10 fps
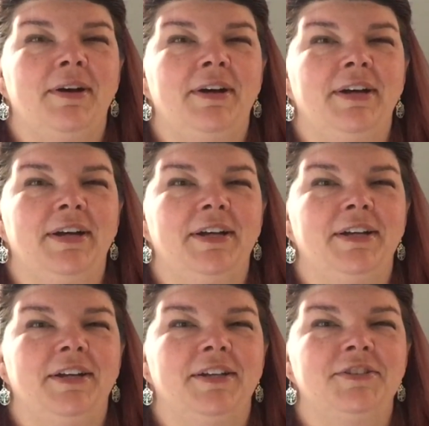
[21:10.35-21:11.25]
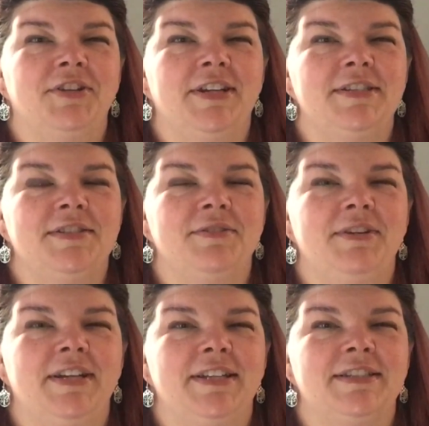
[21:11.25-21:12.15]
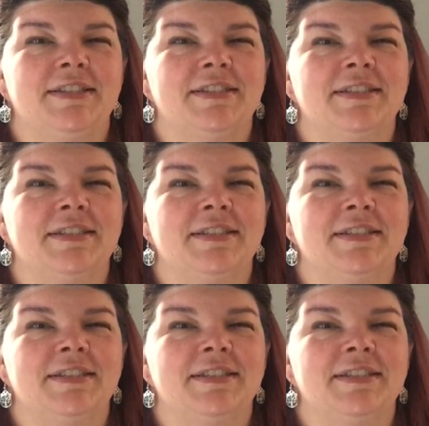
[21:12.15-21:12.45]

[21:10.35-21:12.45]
on Andre Sue Knits.